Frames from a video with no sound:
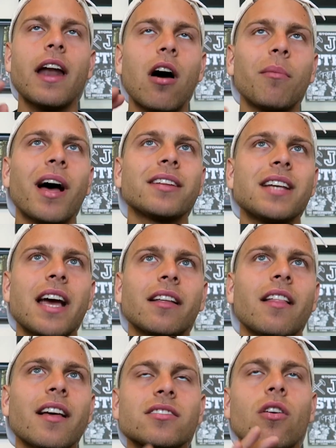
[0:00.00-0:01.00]
Now, I'm not saying
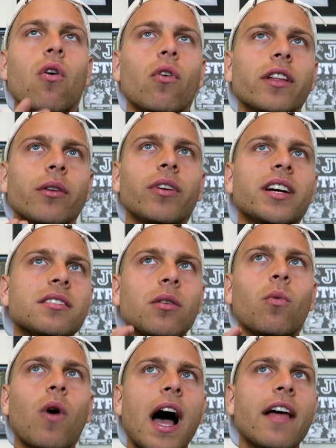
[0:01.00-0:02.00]
that that's the only
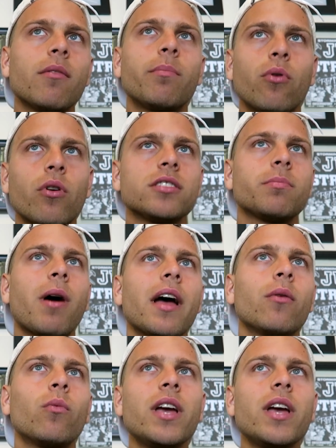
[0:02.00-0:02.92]
reason why the boards might